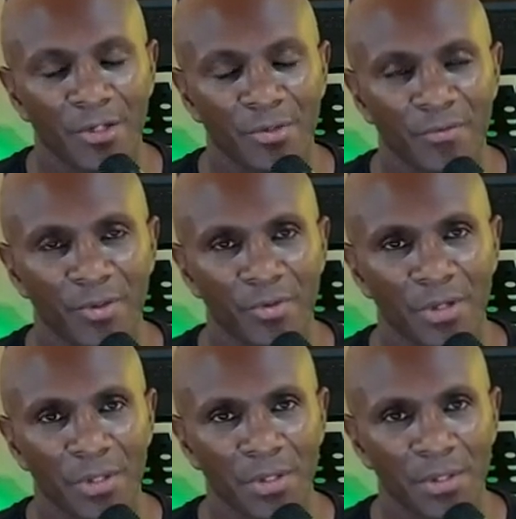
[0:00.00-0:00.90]
Share the video with
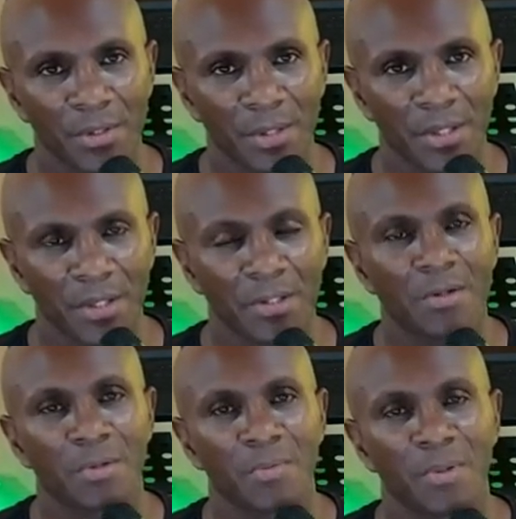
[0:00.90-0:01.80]
others so that they can
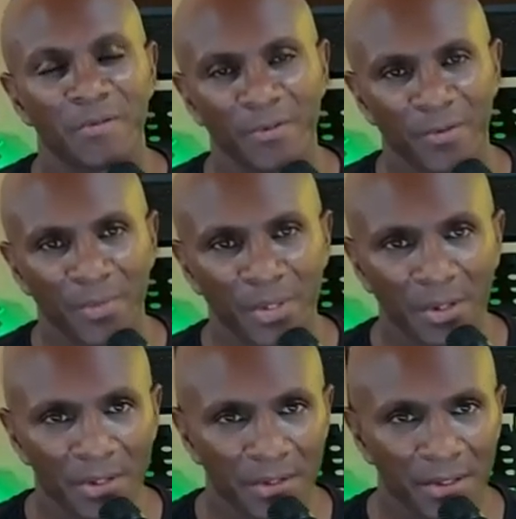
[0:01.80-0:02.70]
also benefit from its
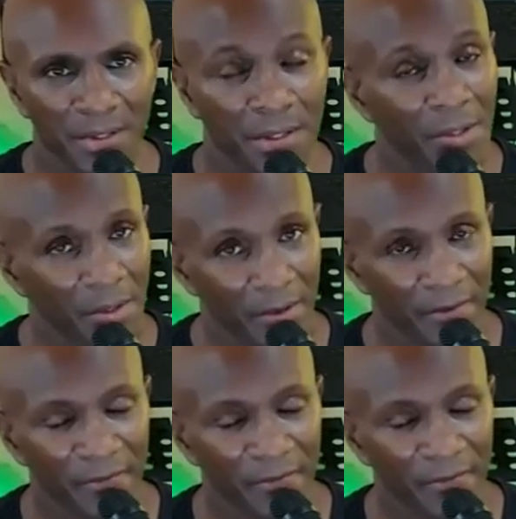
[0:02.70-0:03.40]
content and other